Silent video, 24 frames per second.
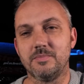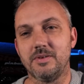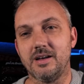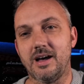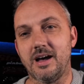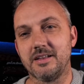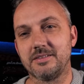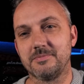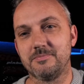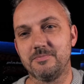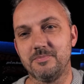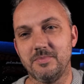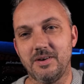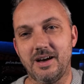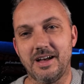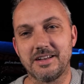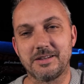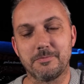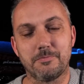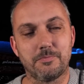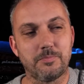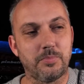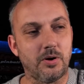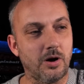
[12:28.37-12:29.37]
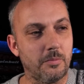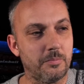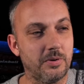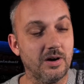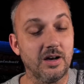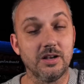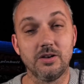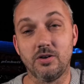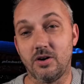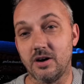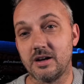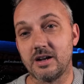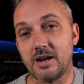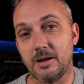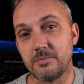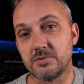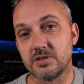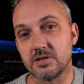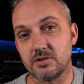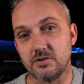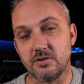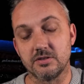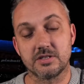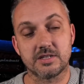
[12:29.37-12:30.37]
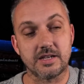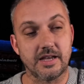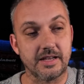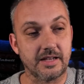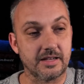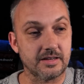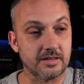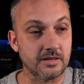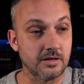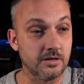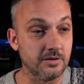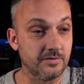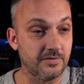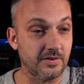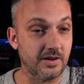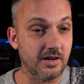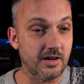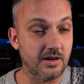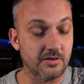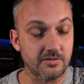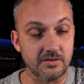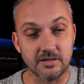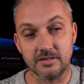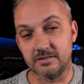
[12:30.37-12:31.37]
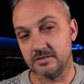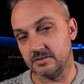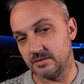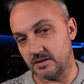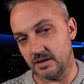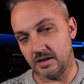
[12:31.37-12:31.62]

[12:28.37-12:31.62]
had a pop at a lot of clubs that got taken over,